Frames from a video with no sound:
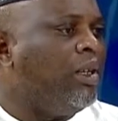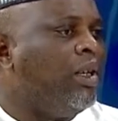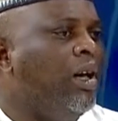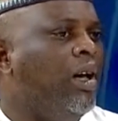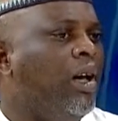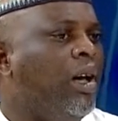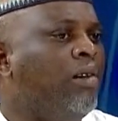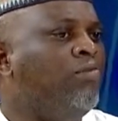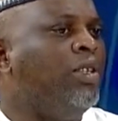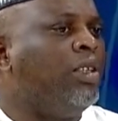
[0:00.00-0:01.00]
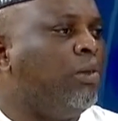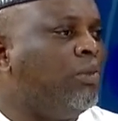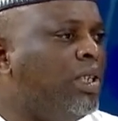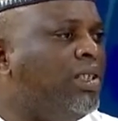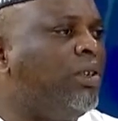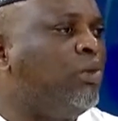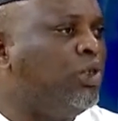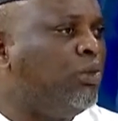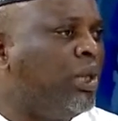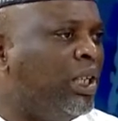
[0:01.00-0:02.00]
There are some things that we
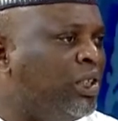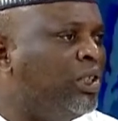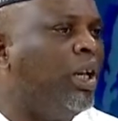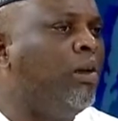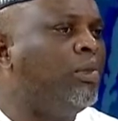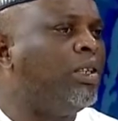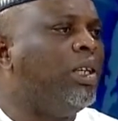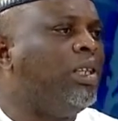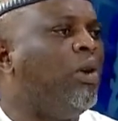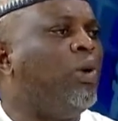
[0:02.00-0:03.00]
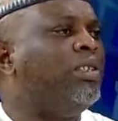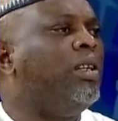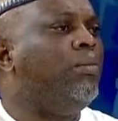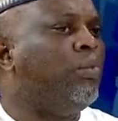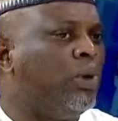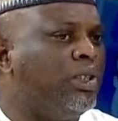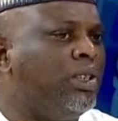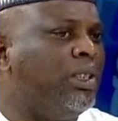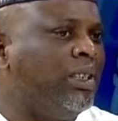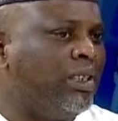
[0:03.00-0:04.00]
should be ashamed that we're still
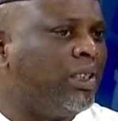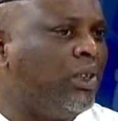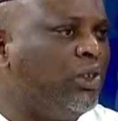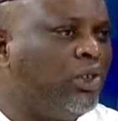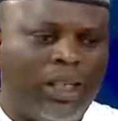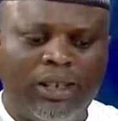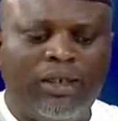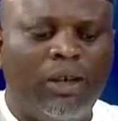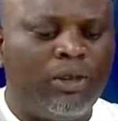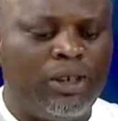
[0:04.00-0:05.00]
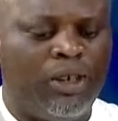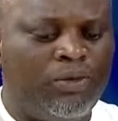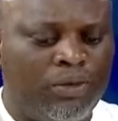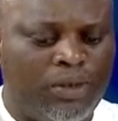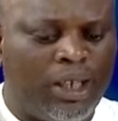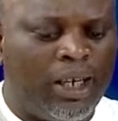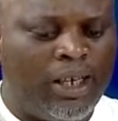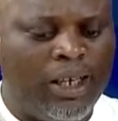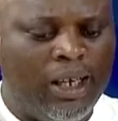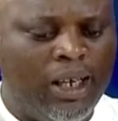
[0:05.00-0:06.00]
importing in this country. And it's not good enough to
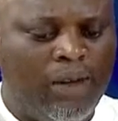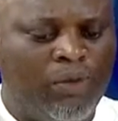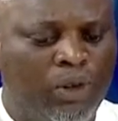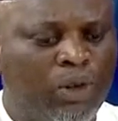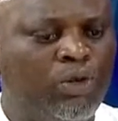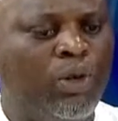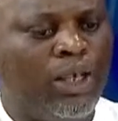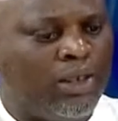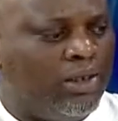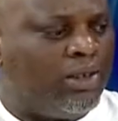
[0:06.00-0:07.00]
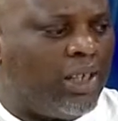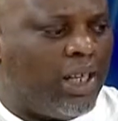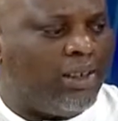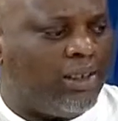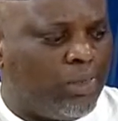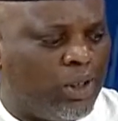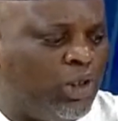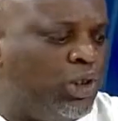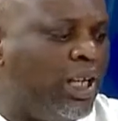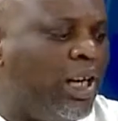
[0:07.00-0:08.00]
say, for those who are criticizing
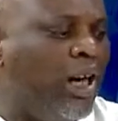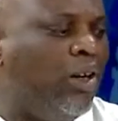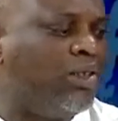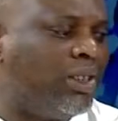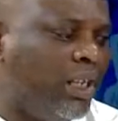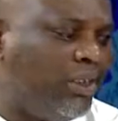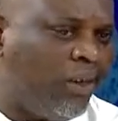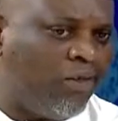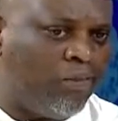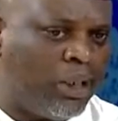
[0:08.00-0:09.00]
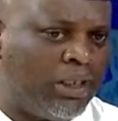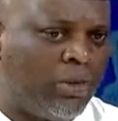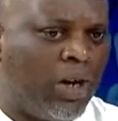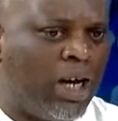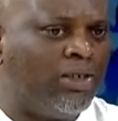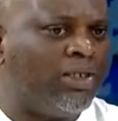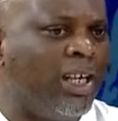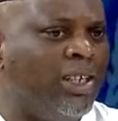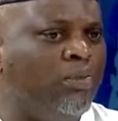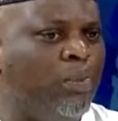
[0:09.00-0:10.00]
because they're outside government or
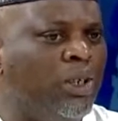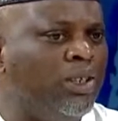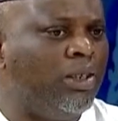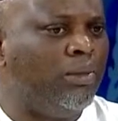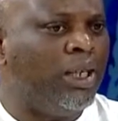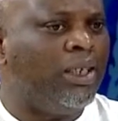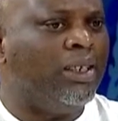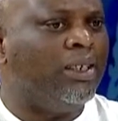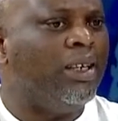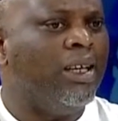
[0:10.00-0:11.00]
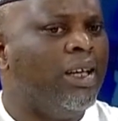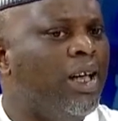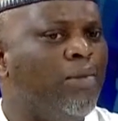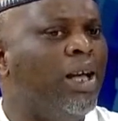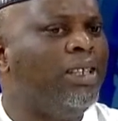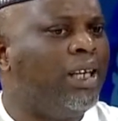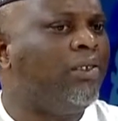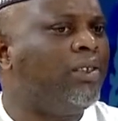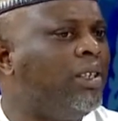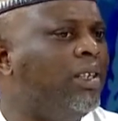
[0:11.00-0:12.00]
outside policy making, at the end
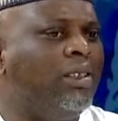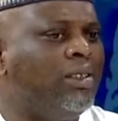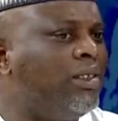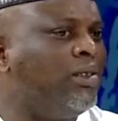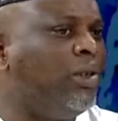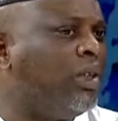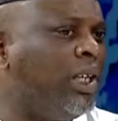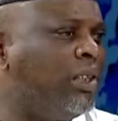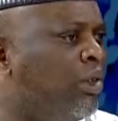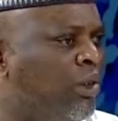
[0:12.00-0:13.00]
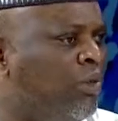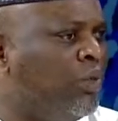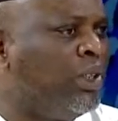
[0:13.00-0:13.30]
of the day, this is going to get all of us.